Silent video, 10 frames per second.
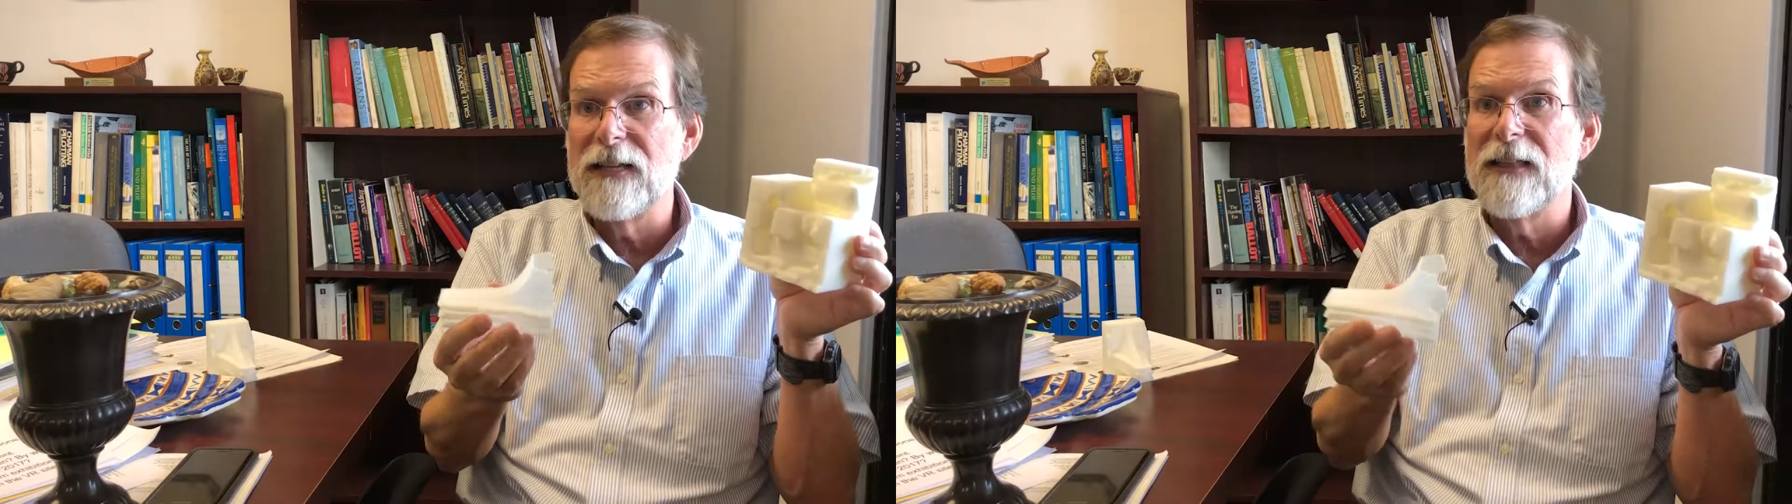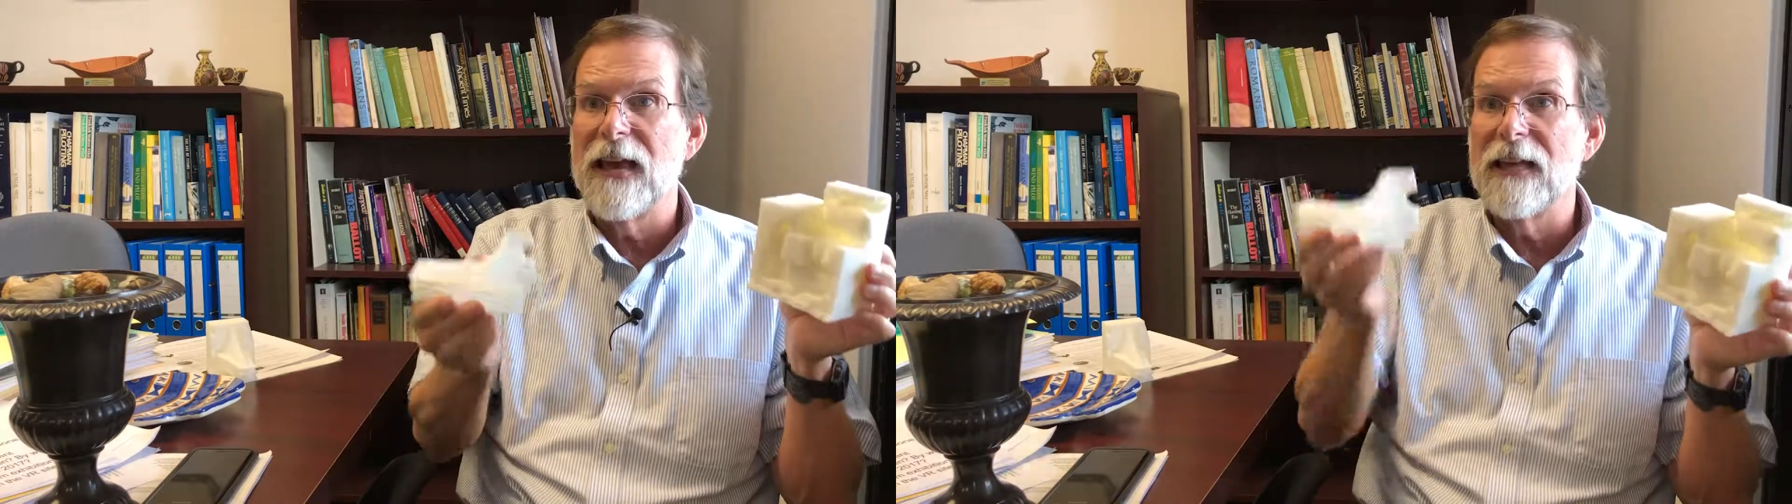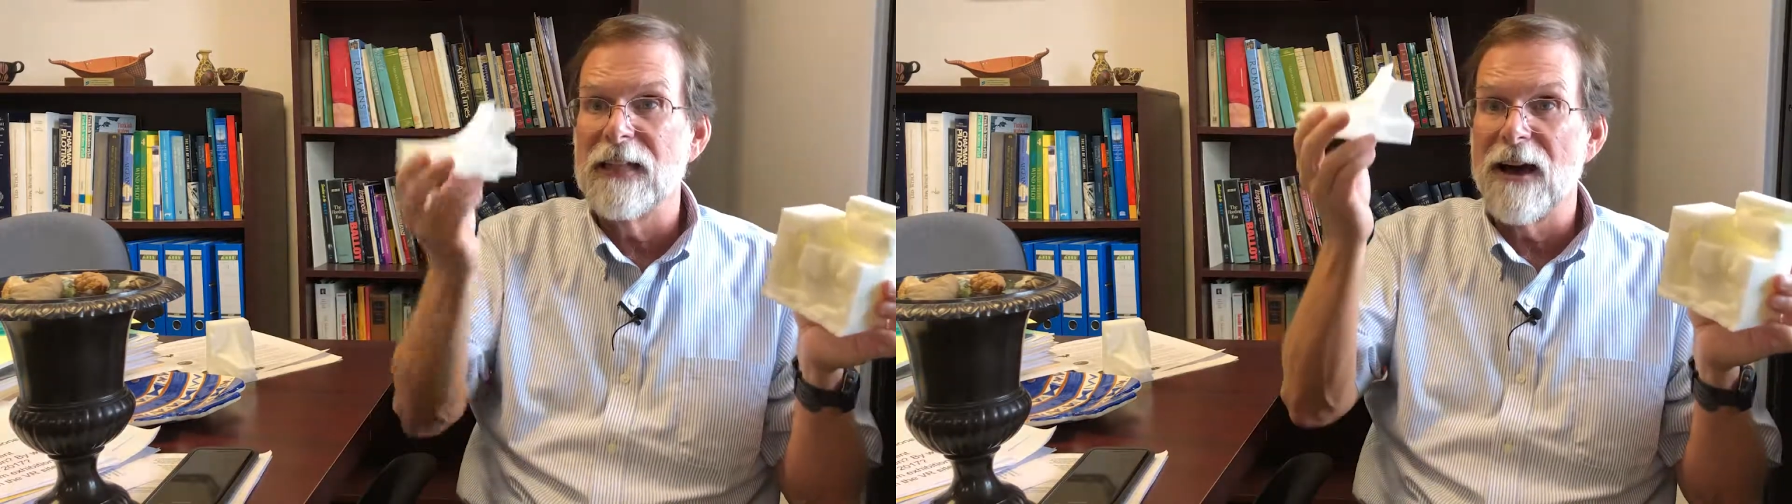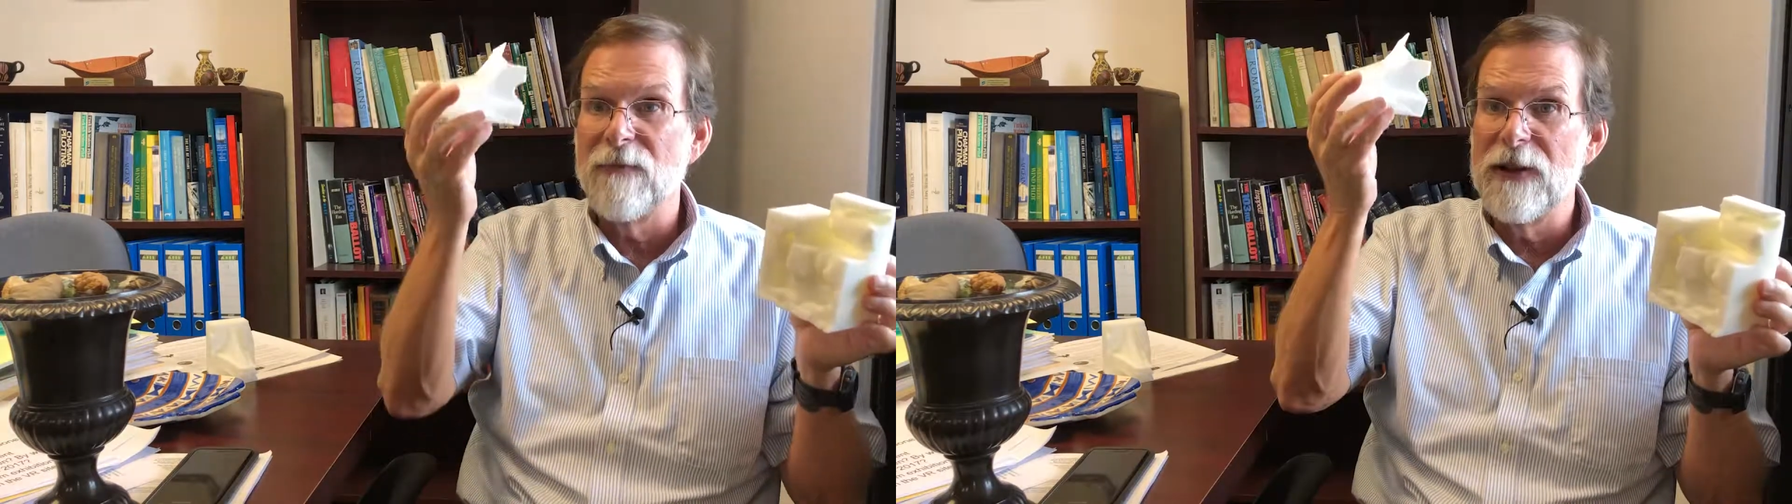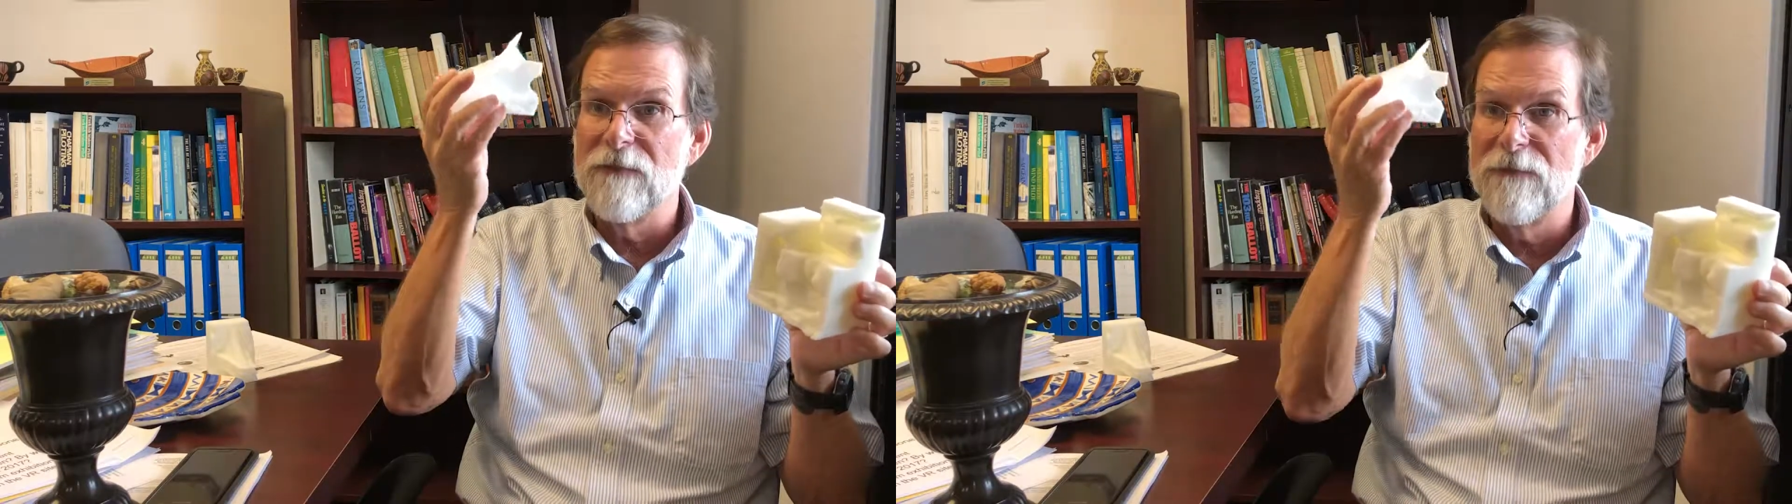that allowed
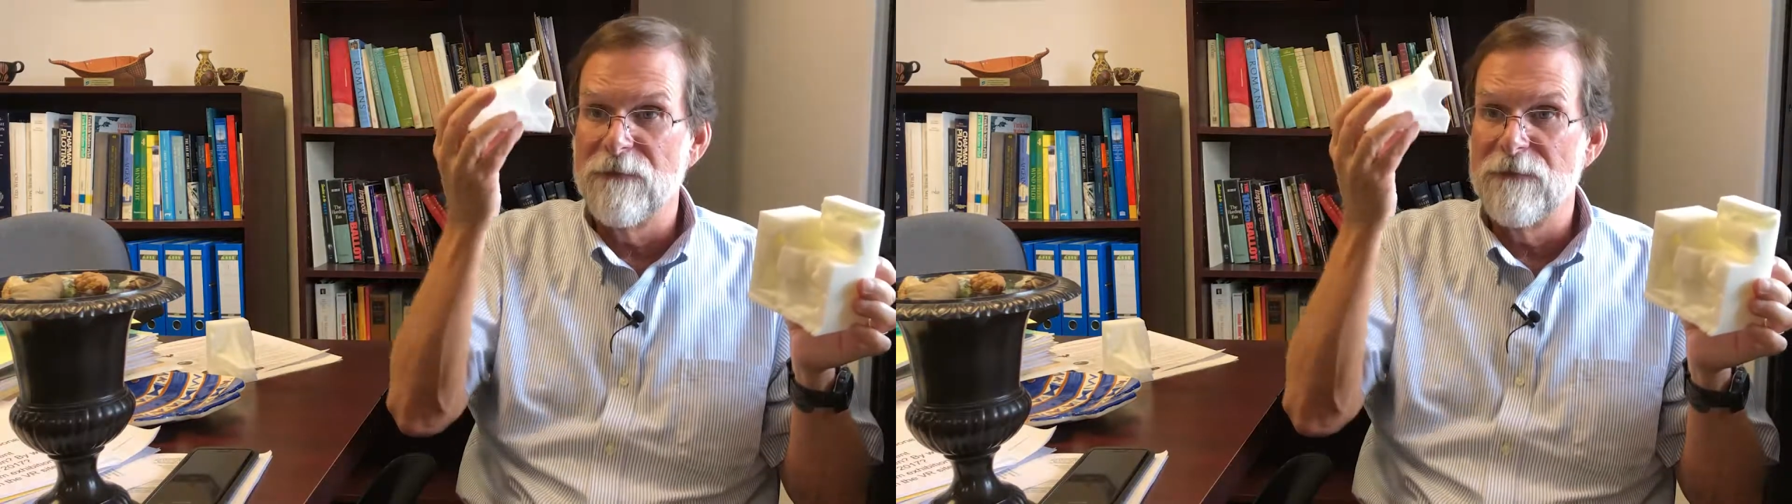me to